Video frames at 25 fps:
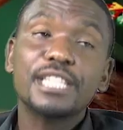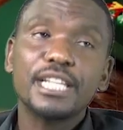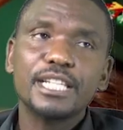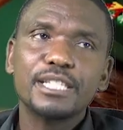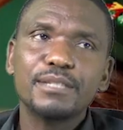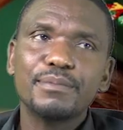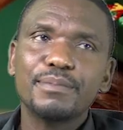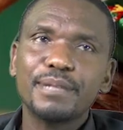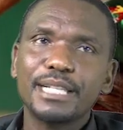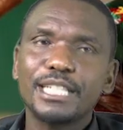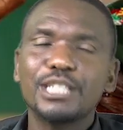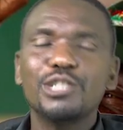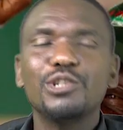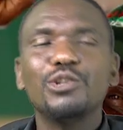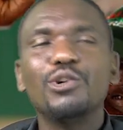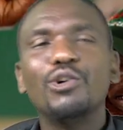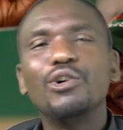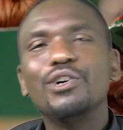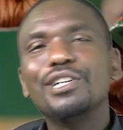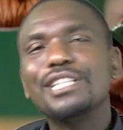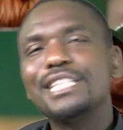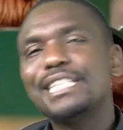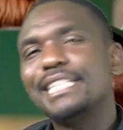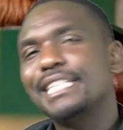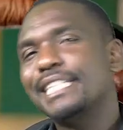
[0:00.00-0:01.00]
suspect, your
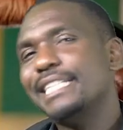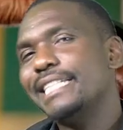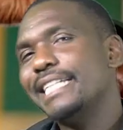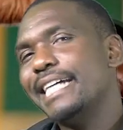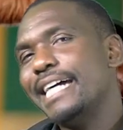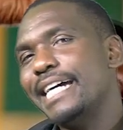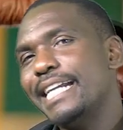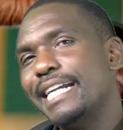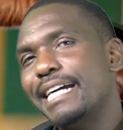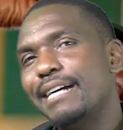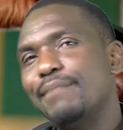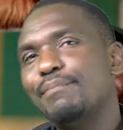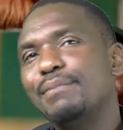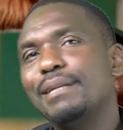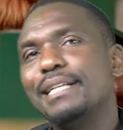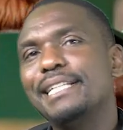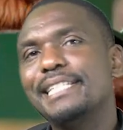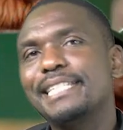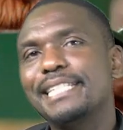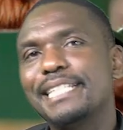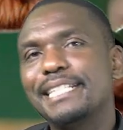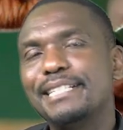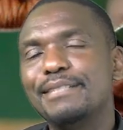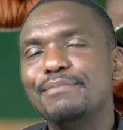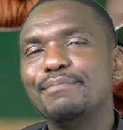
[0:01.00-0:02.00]
host, Dara
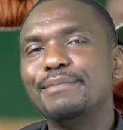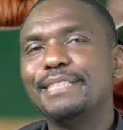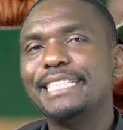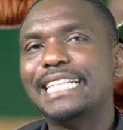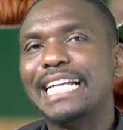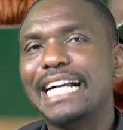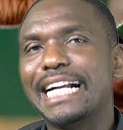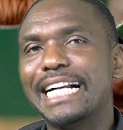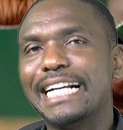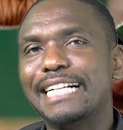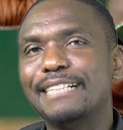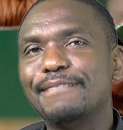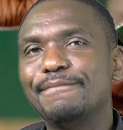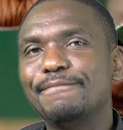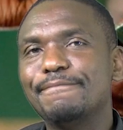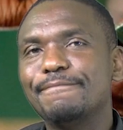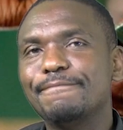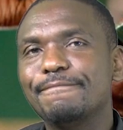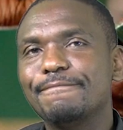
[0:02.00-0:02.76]
Blessed Mhlanga,